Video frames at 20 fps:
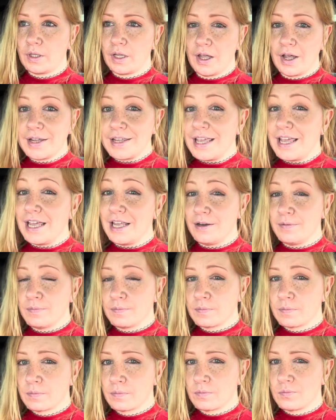Again,
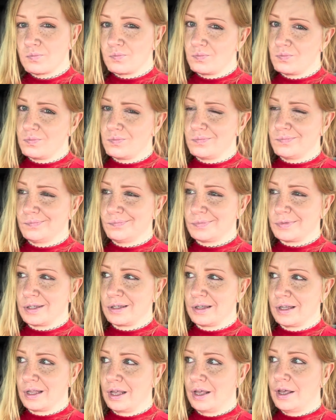mm,
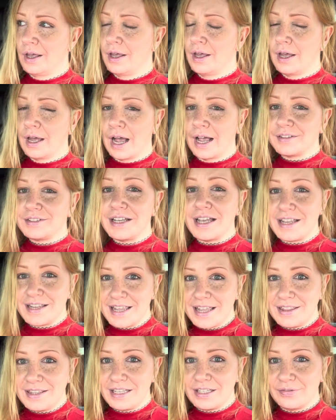I say
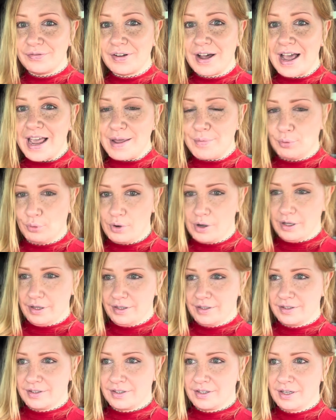again, these vibe
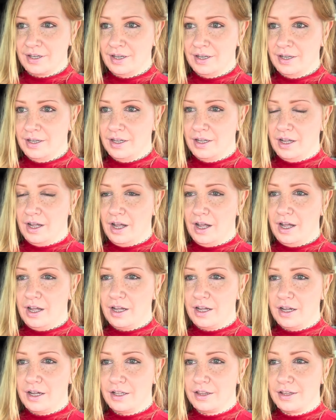ones,
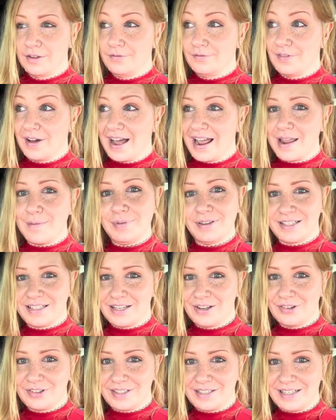uh, the vibe
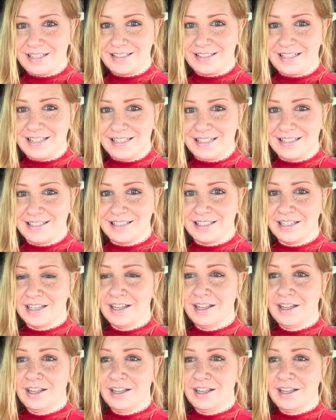Celsiuses,